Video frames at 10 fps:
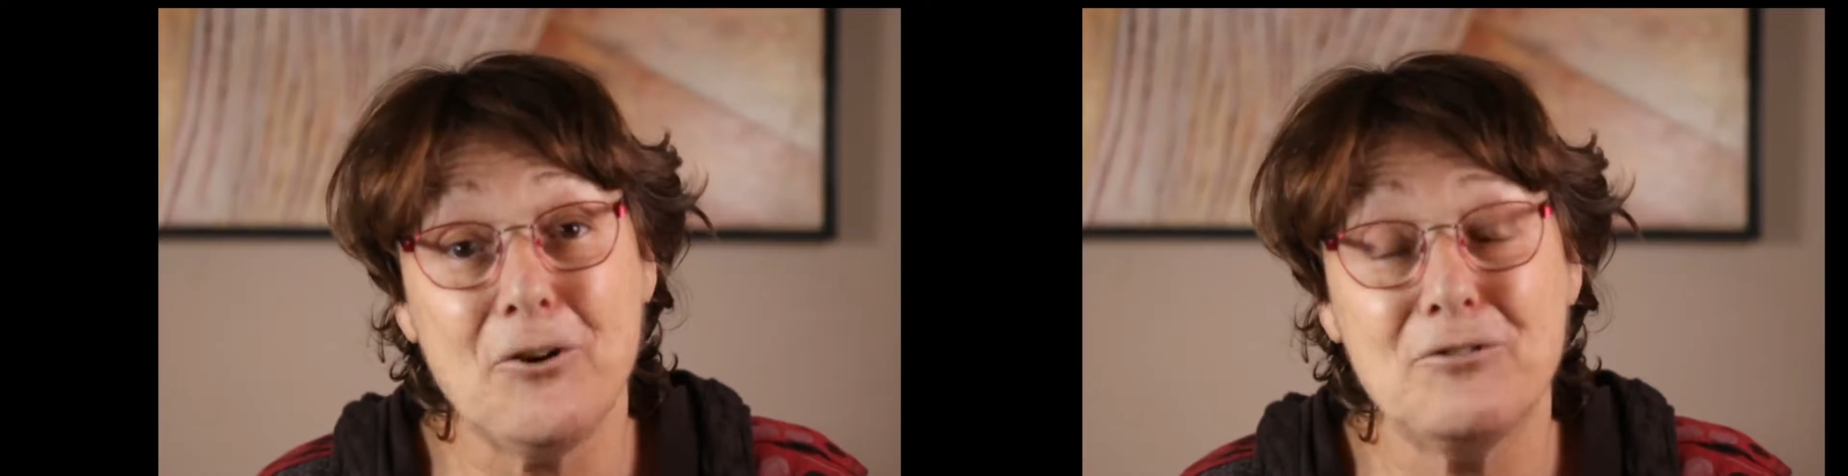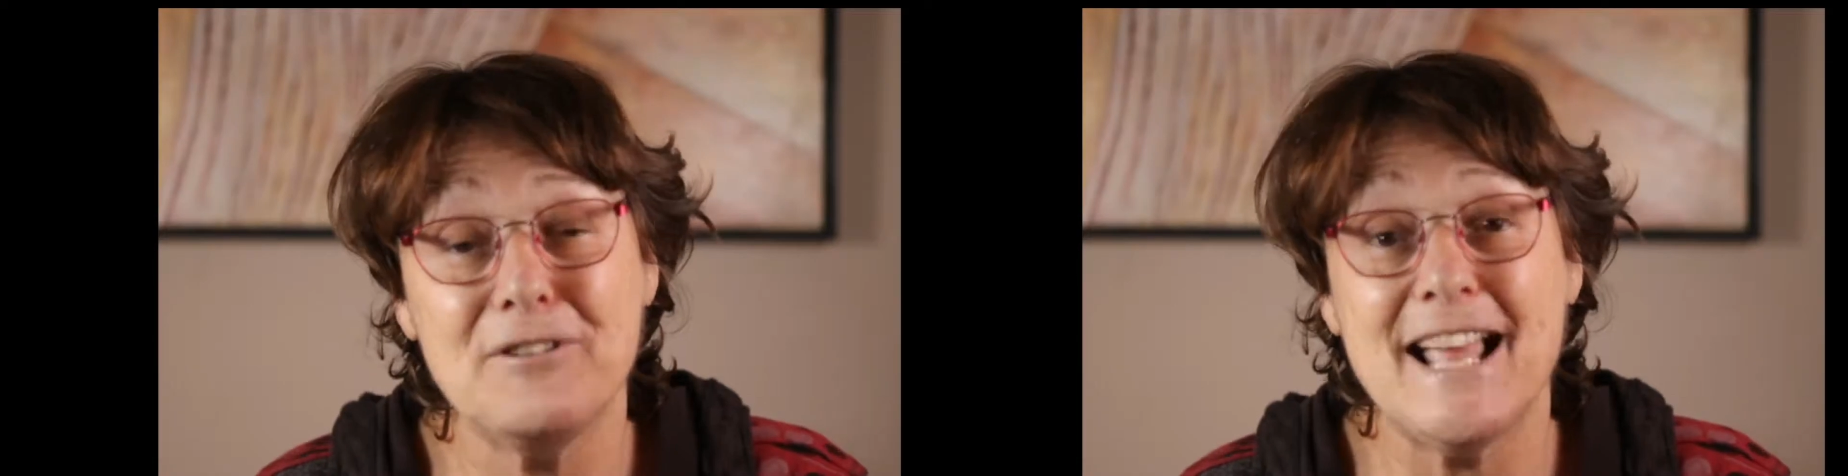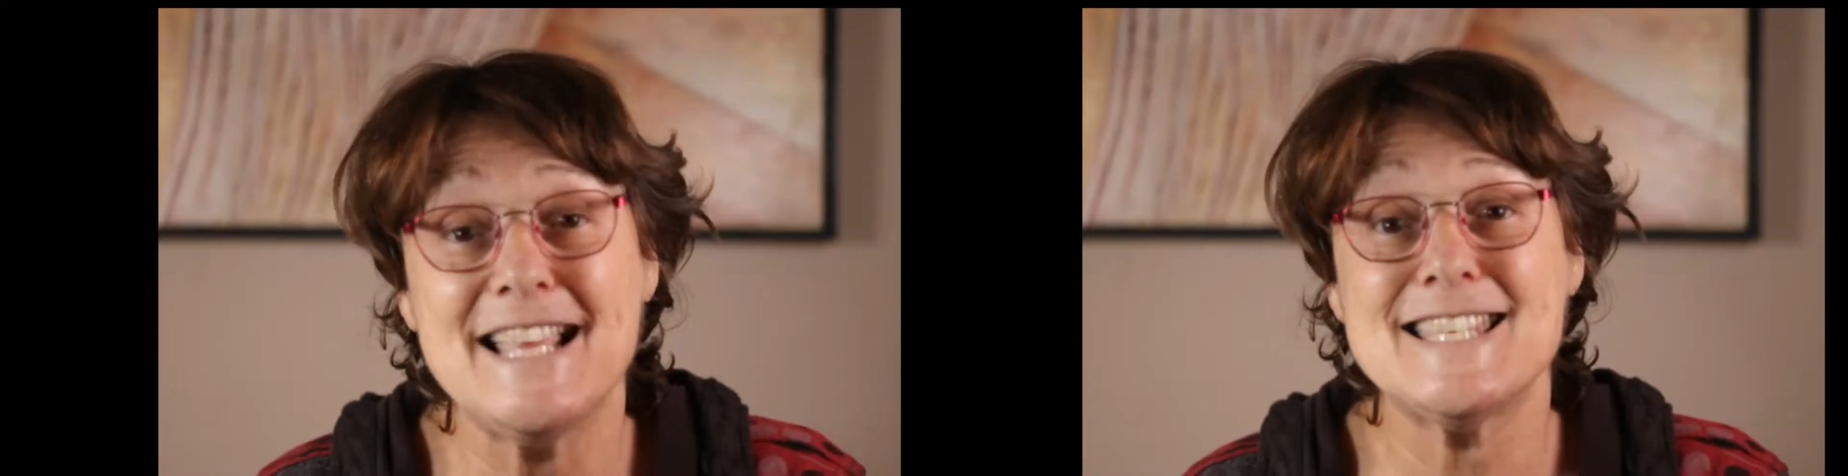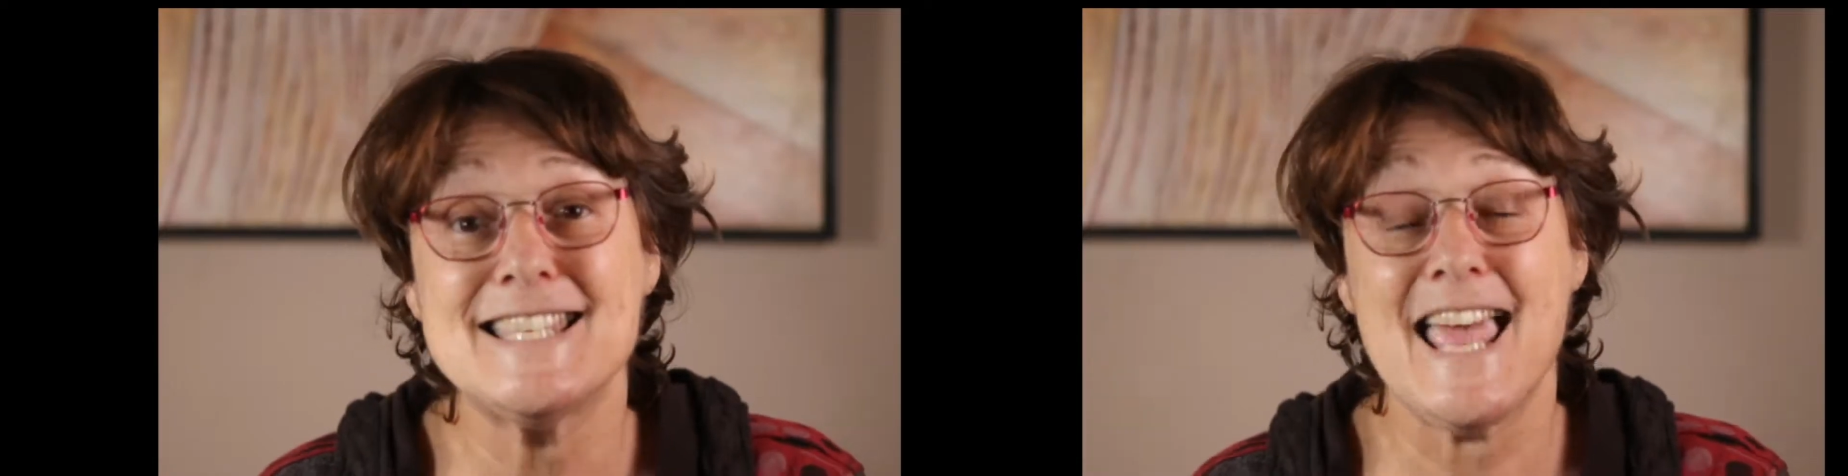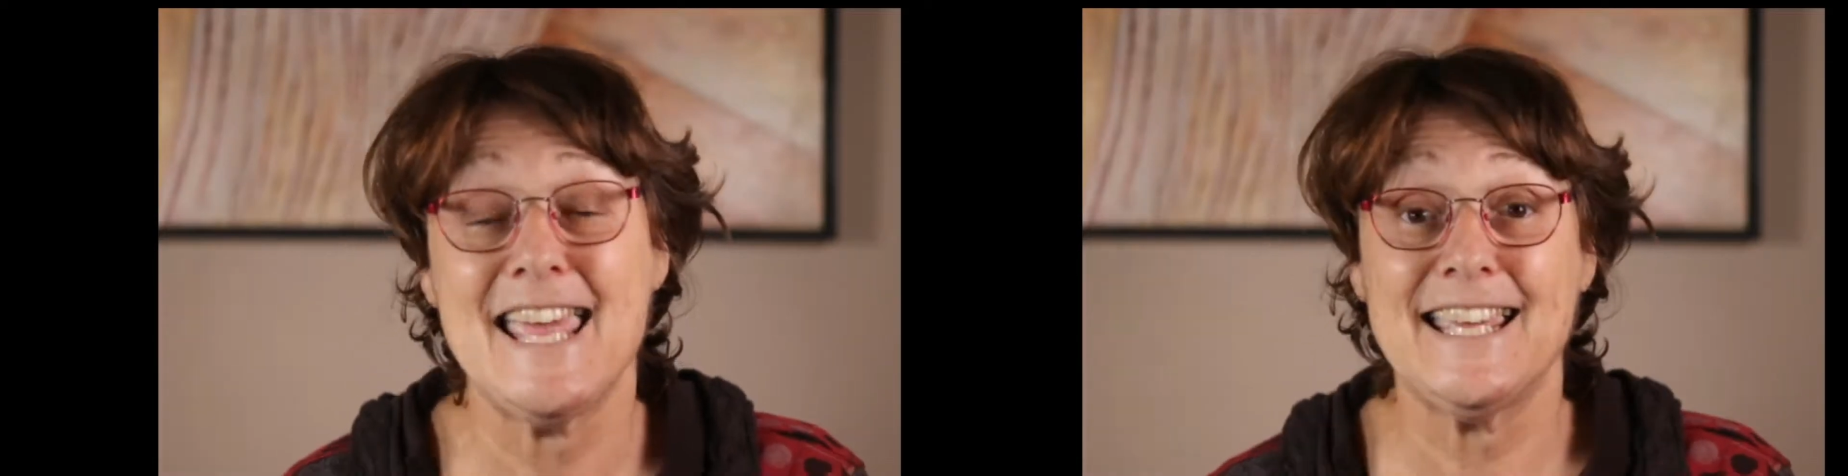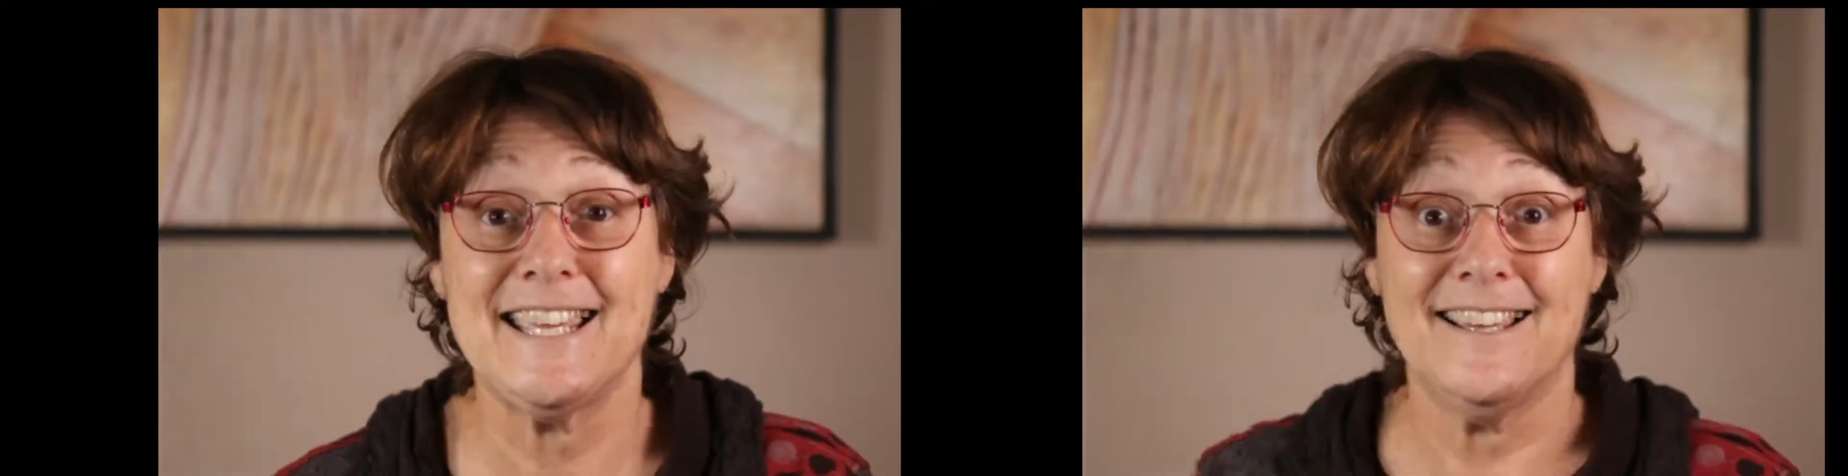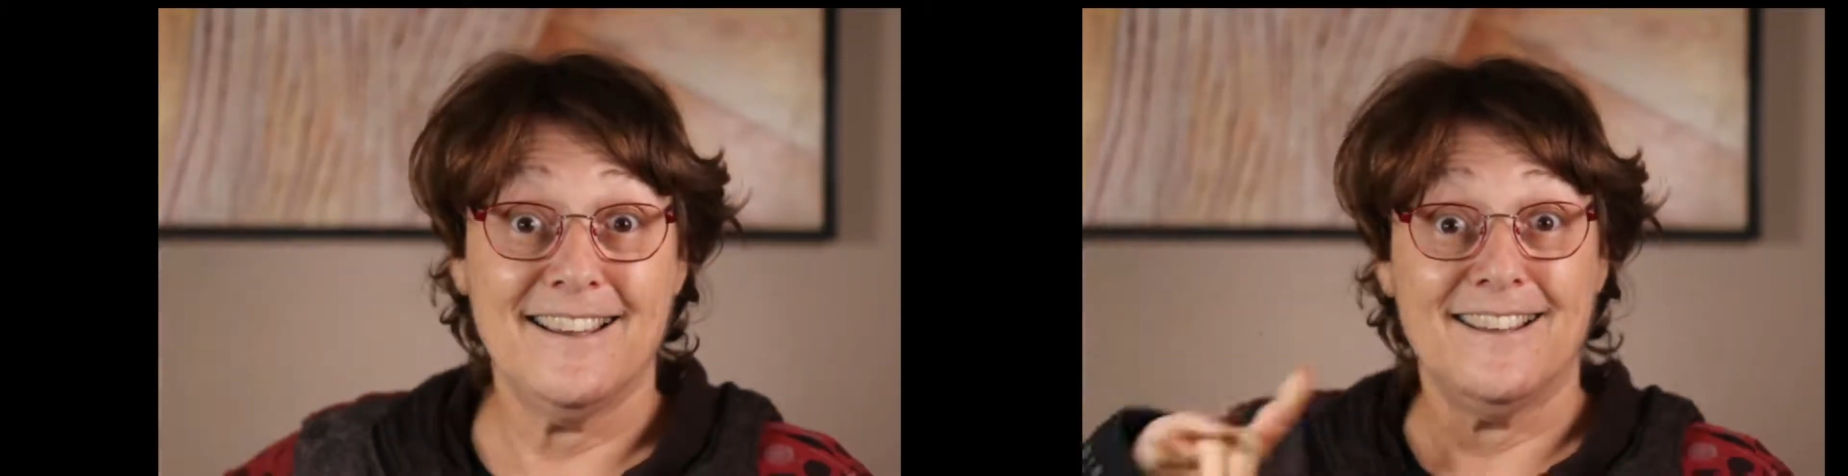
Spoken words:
off and saying,